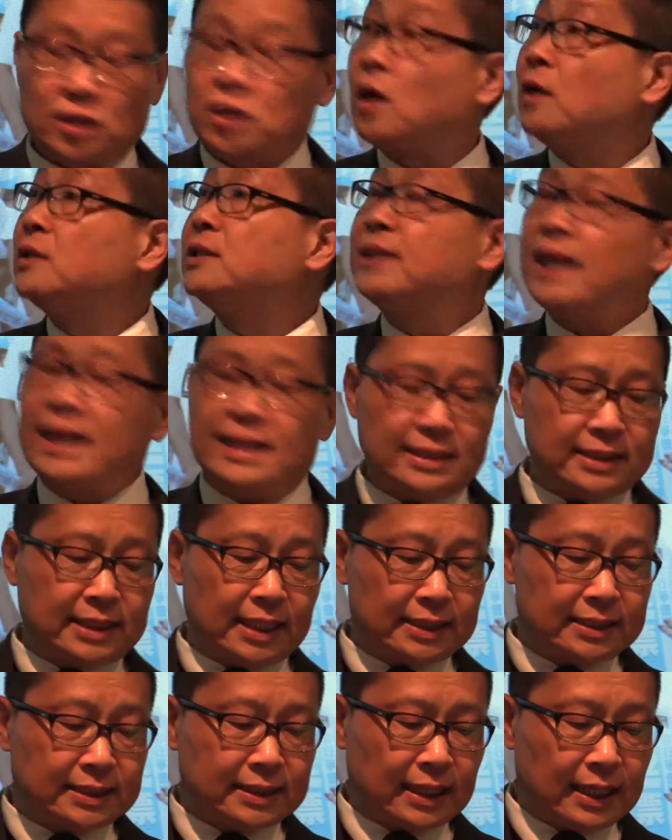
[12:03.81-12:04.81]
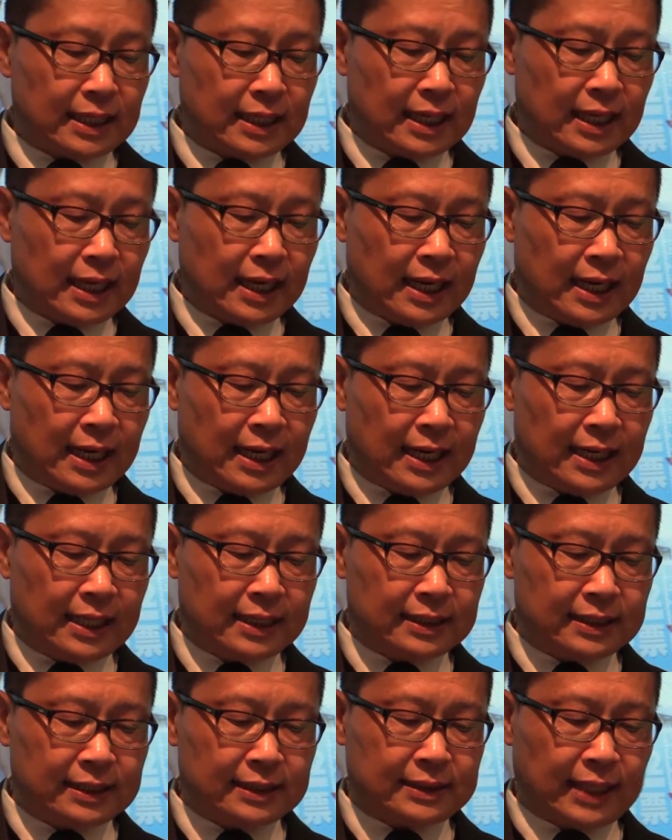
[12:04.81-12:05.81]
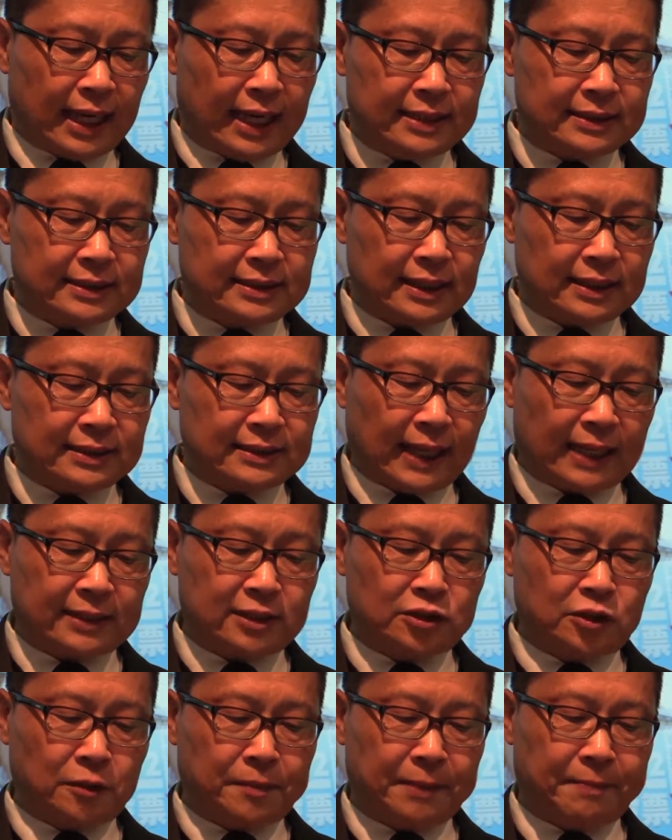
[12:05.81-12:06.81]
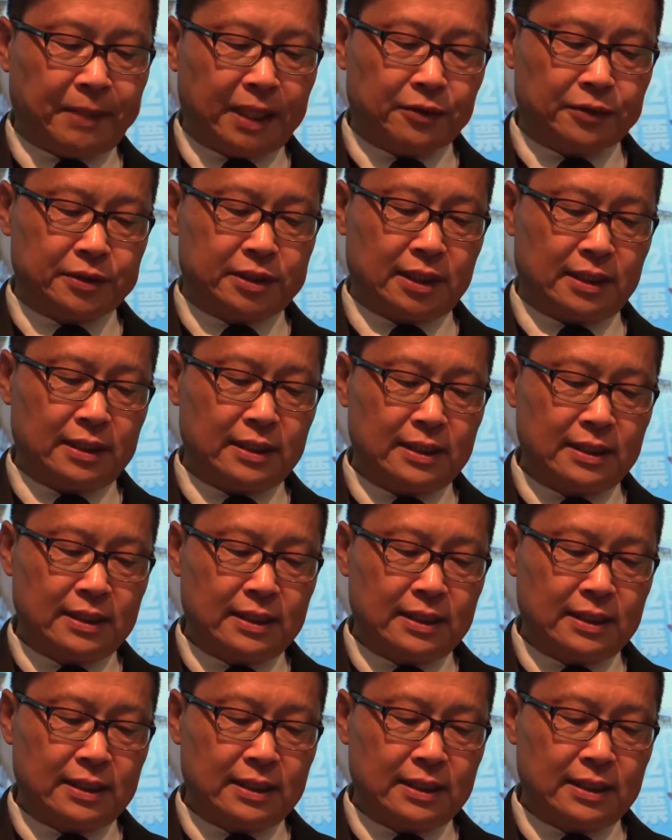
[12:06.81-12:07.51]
Consensus then started to be built.